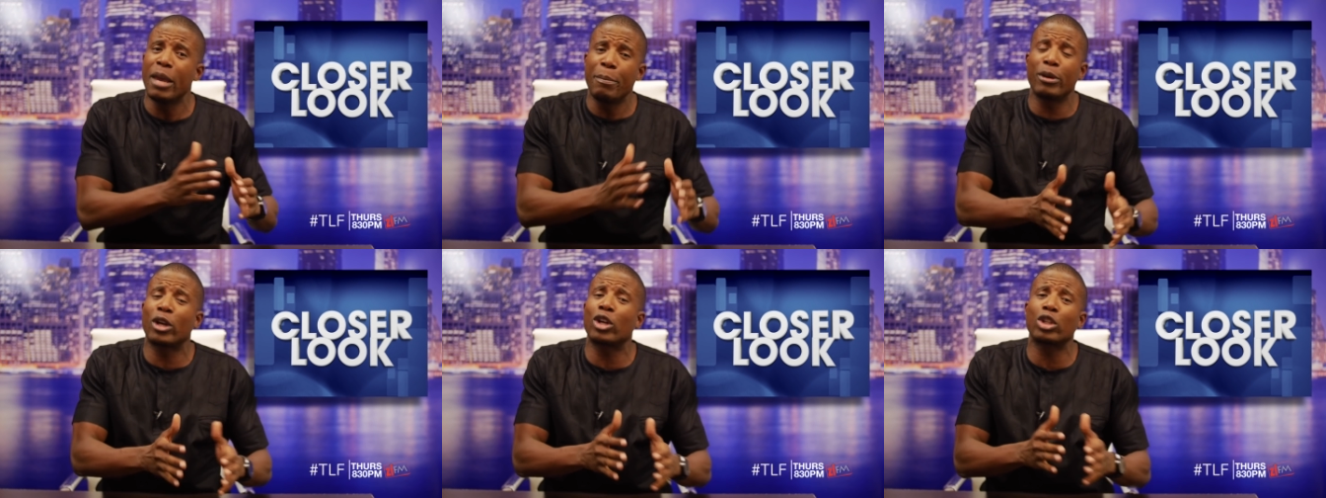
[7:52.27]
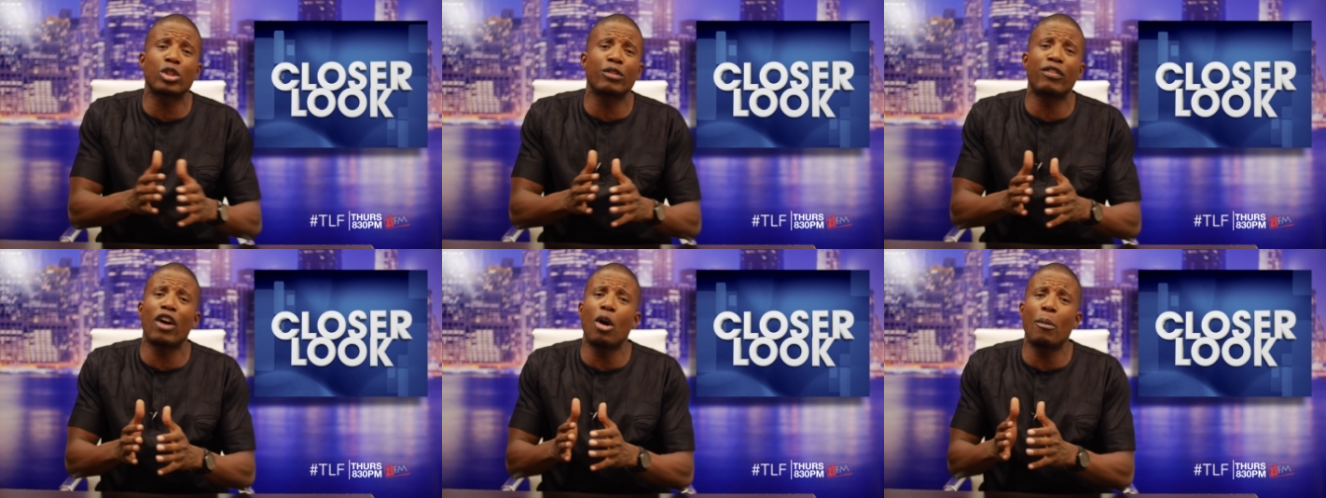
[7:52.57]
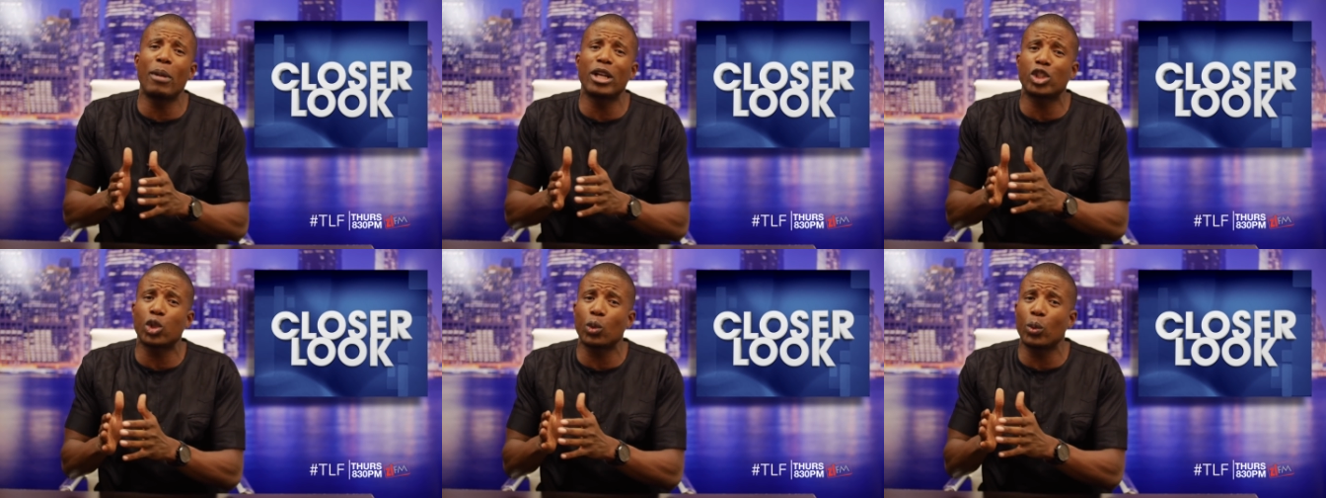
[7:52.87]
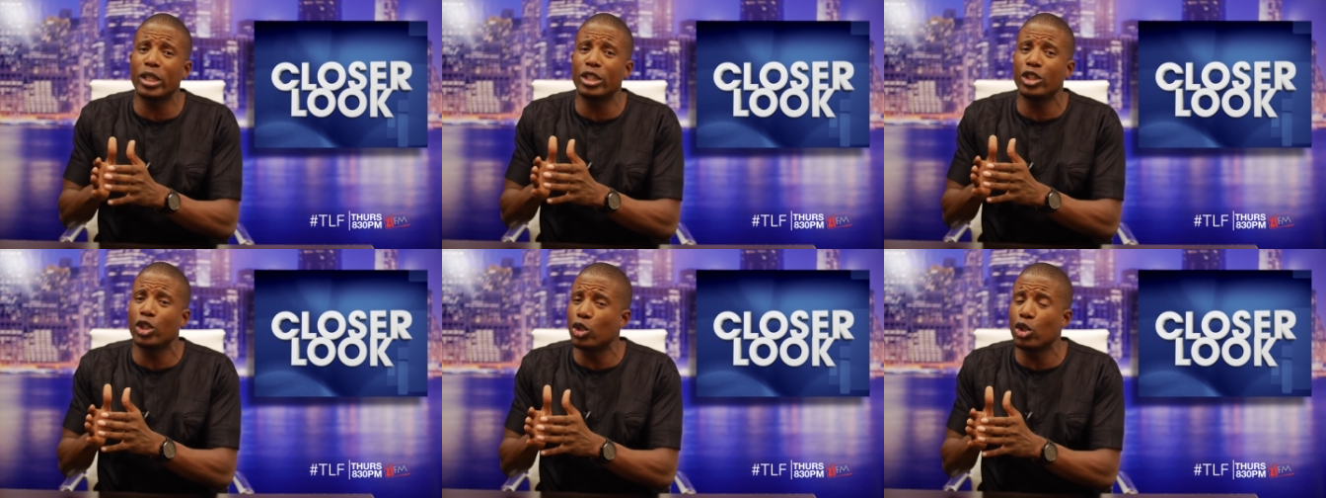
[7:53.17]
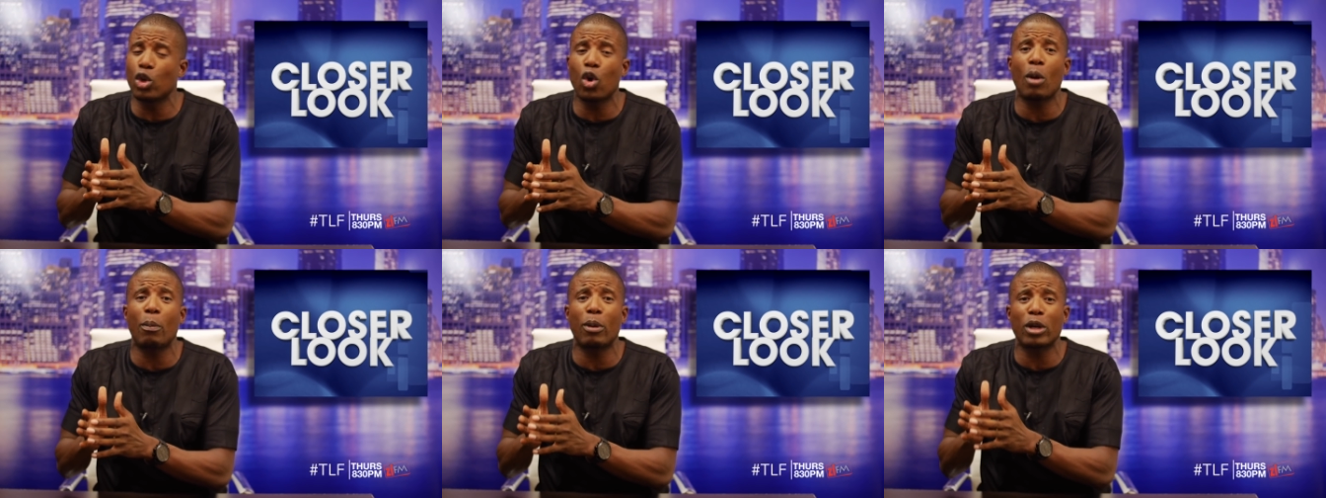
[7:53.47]
because of how much you
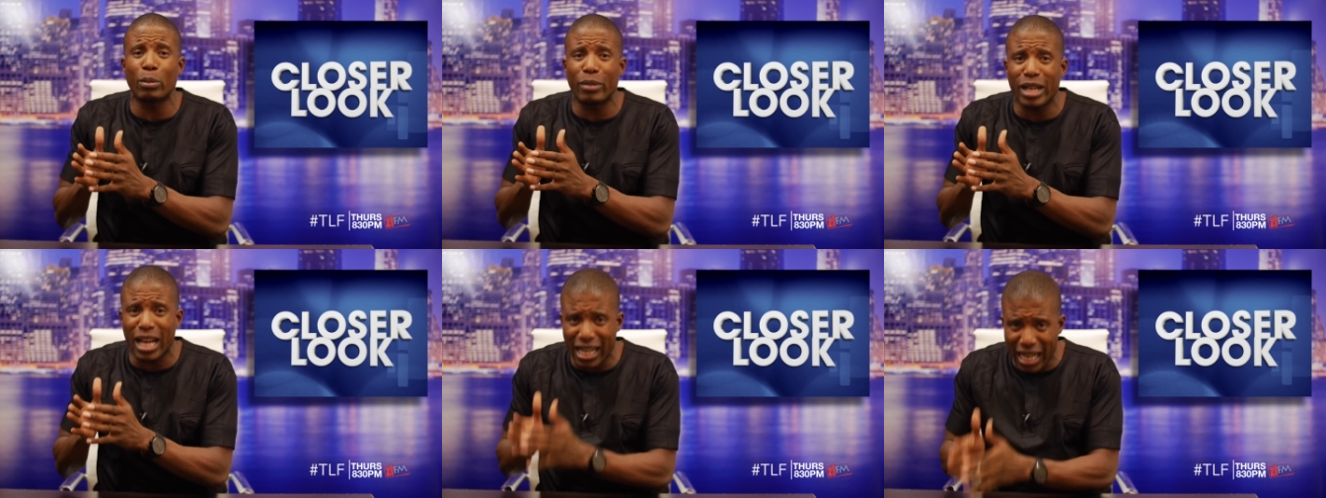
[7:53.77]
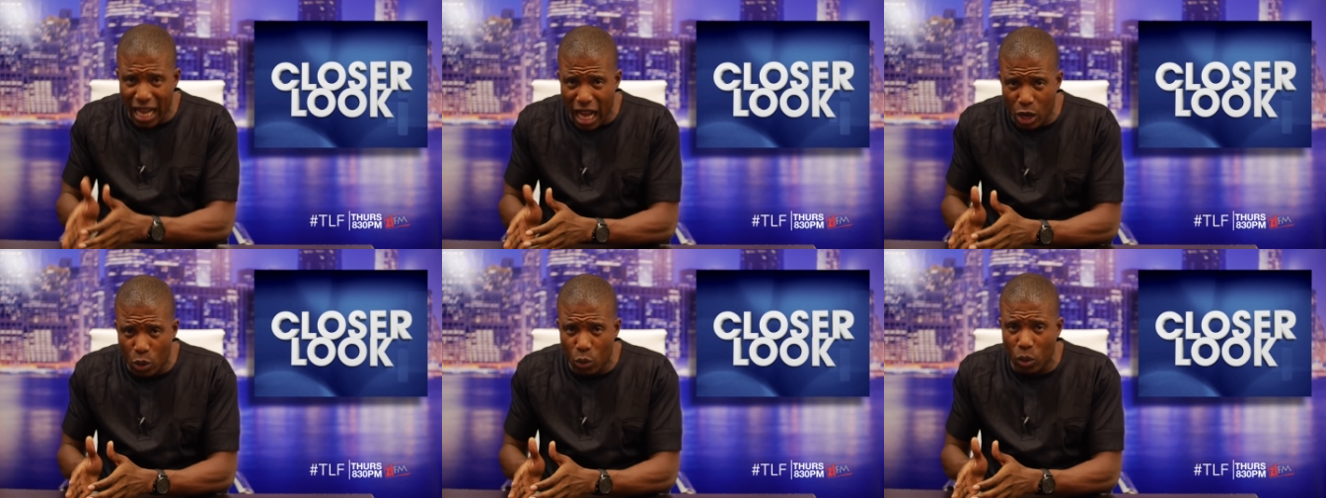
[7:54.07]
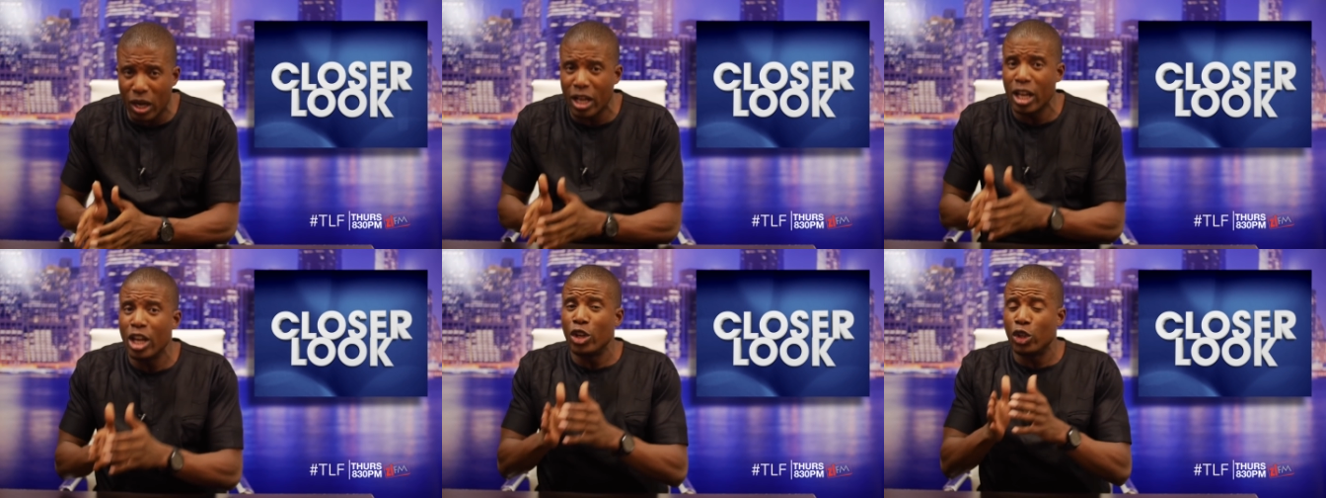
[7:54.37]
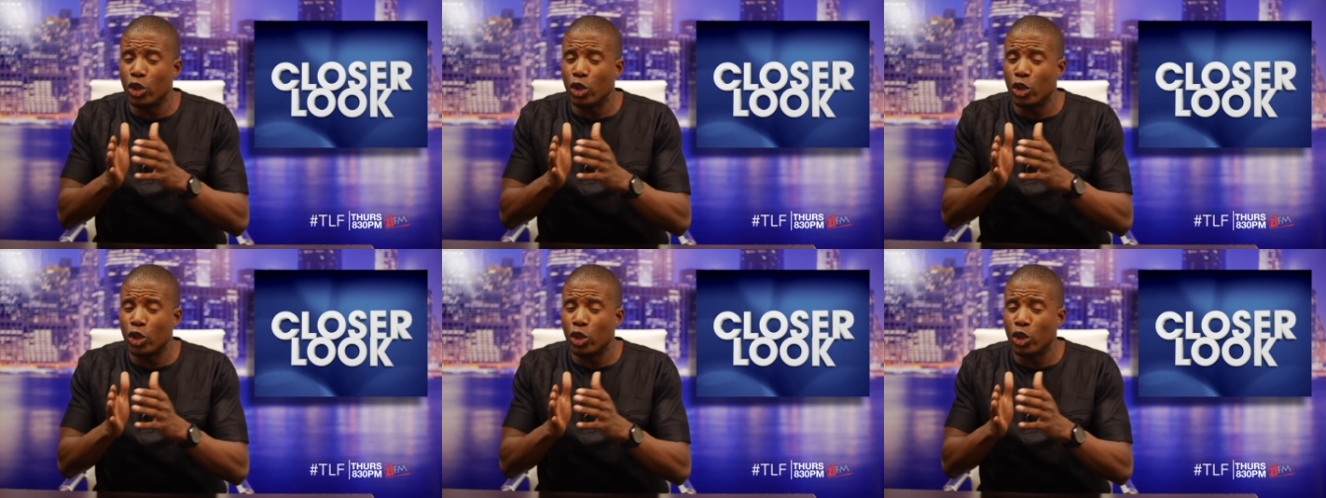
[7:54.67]
know about Mnangagwa.